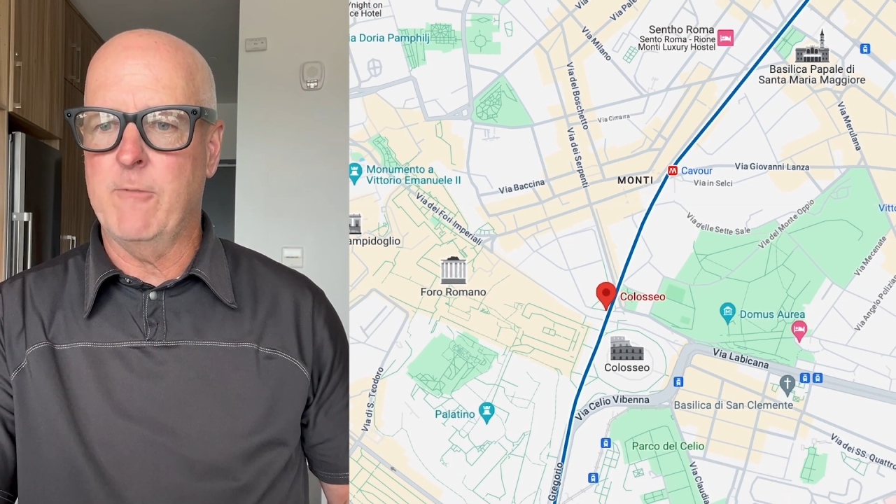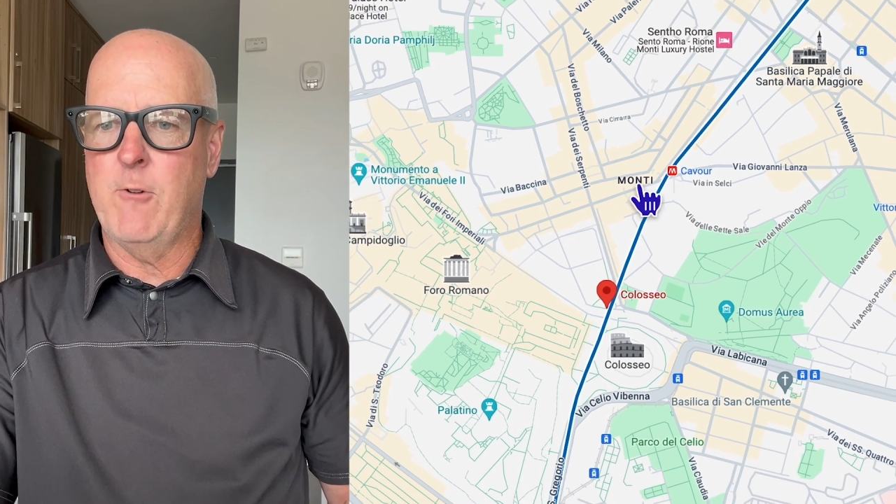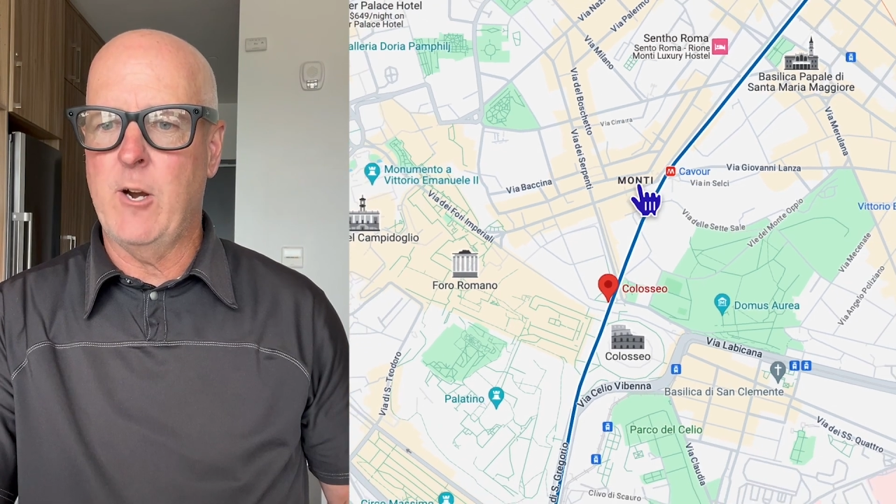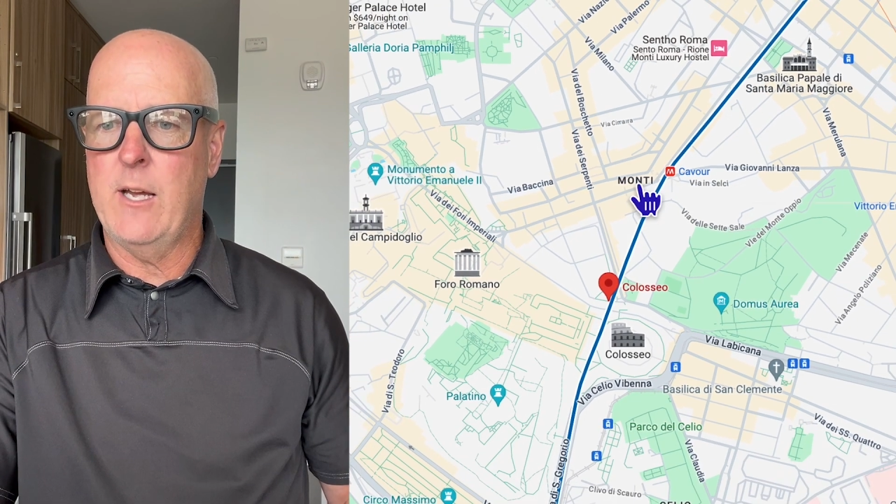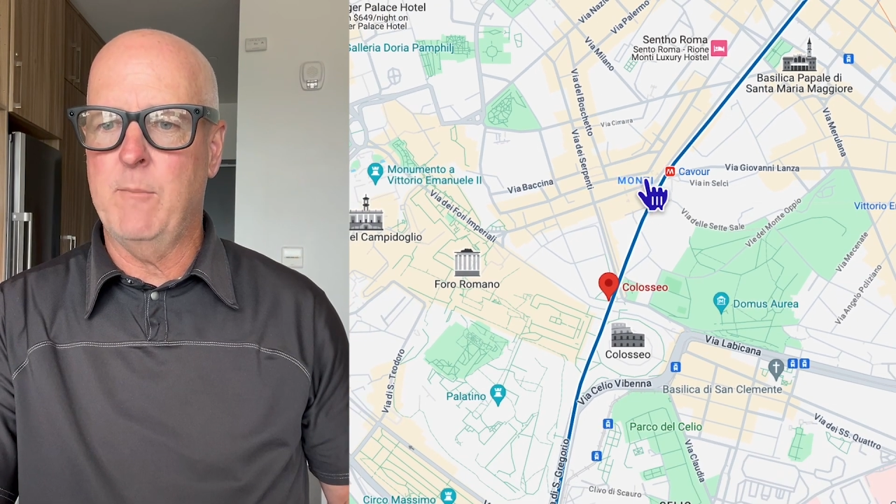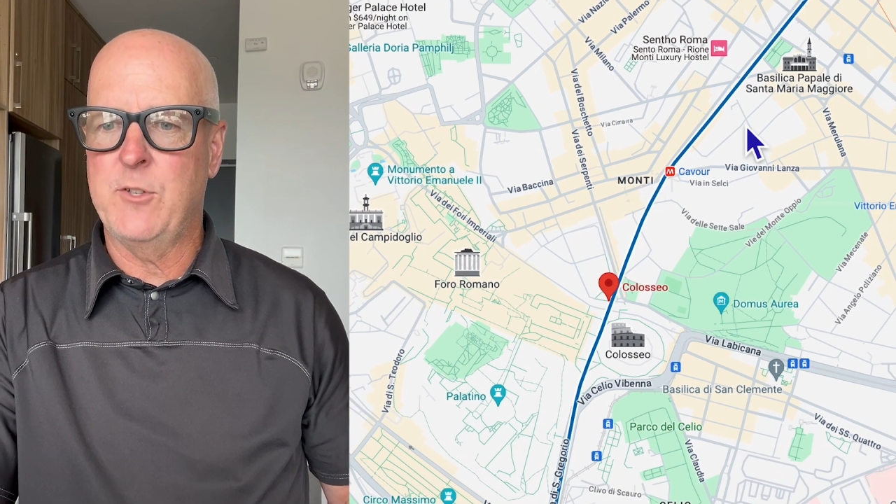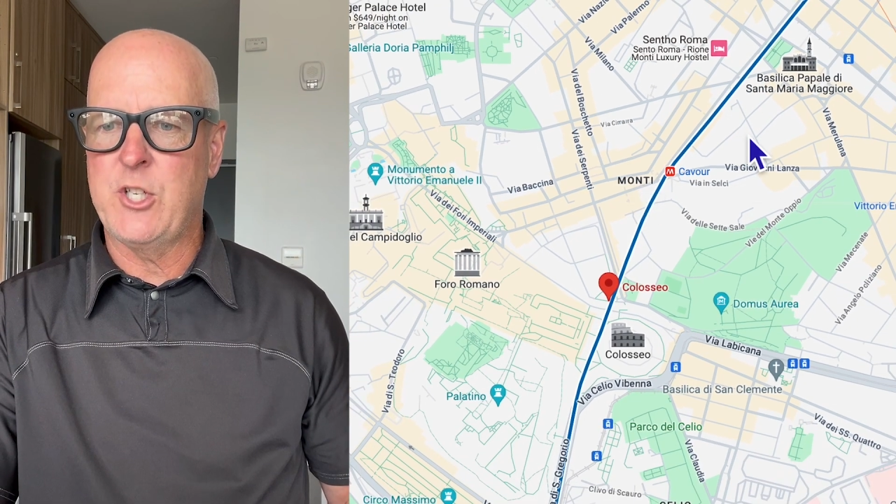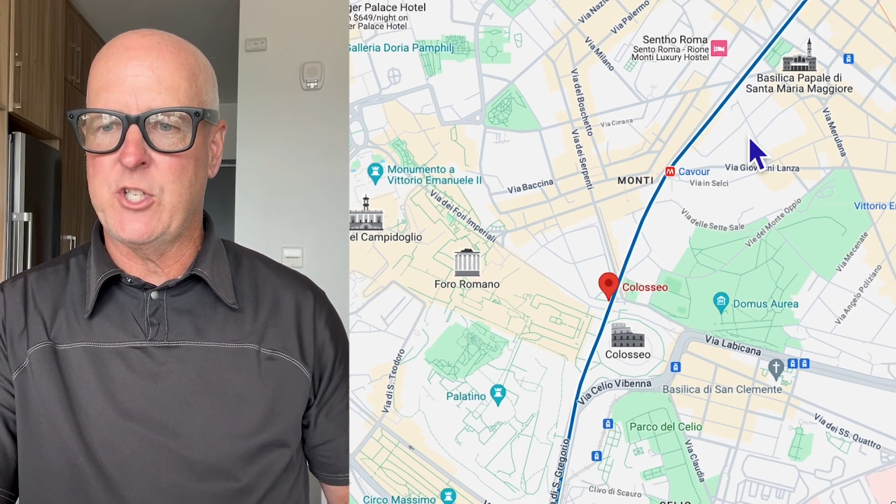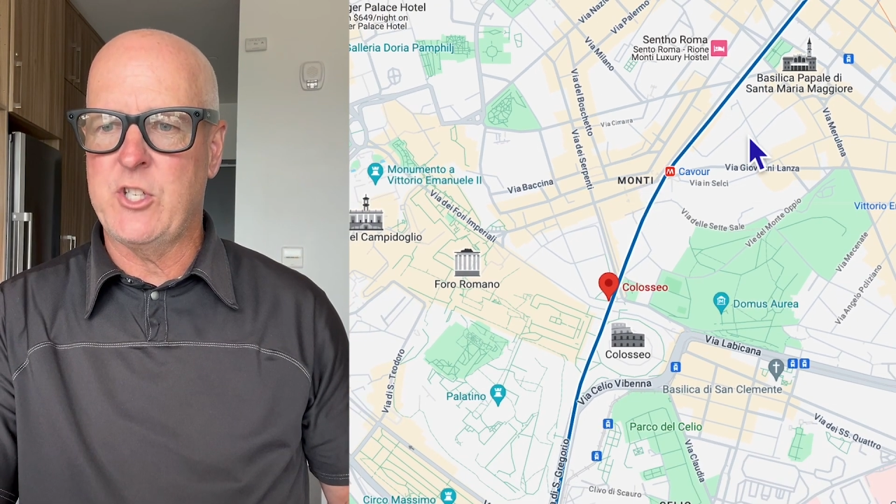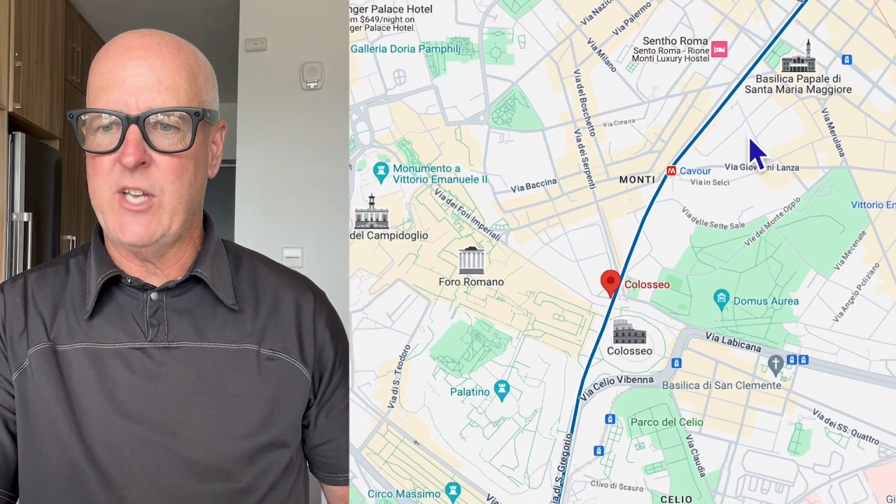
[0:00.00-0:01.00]
for you
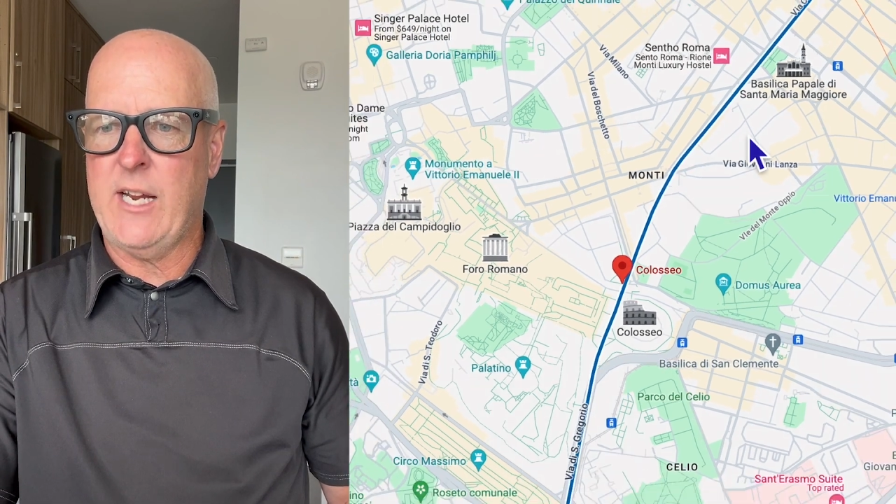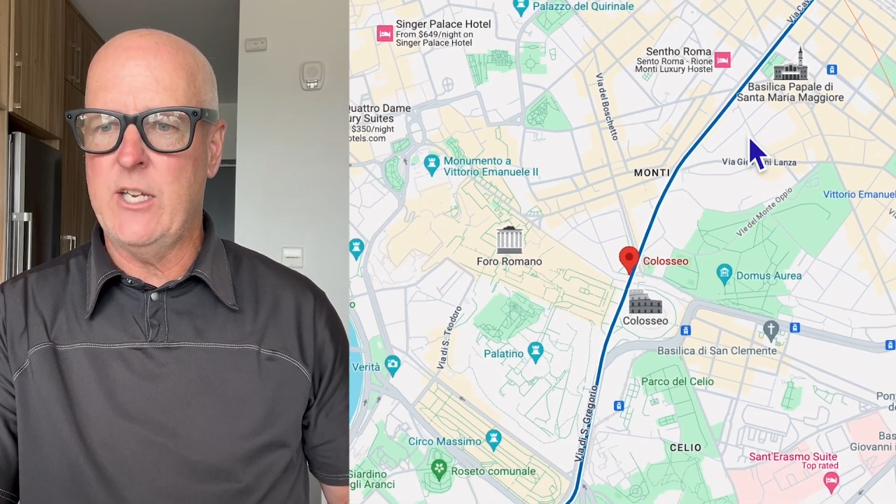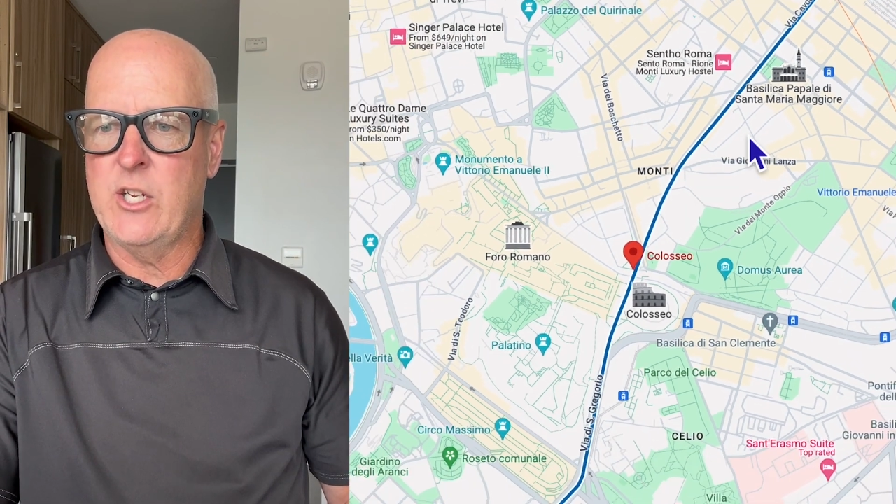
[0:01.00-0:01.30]
just a second.